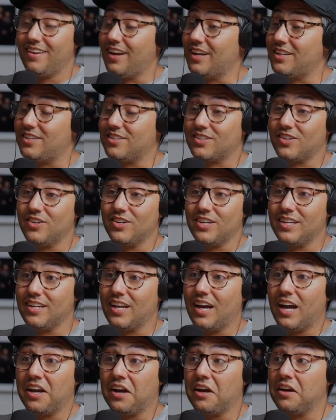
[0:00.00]
I just
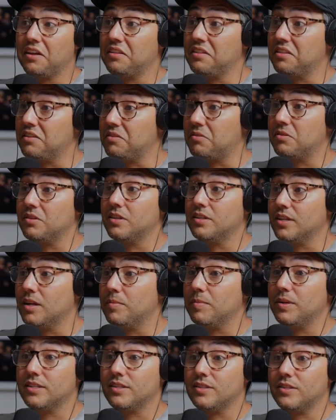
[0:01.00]
couldn't. I got literally
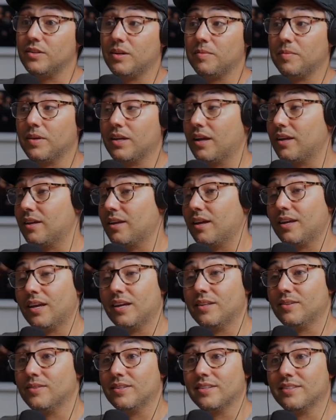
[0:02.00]
ten minutes into it. I'm like, I, I
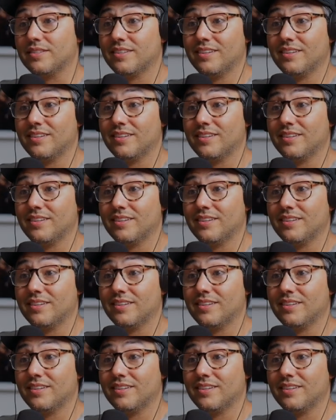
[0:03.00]
can't do this.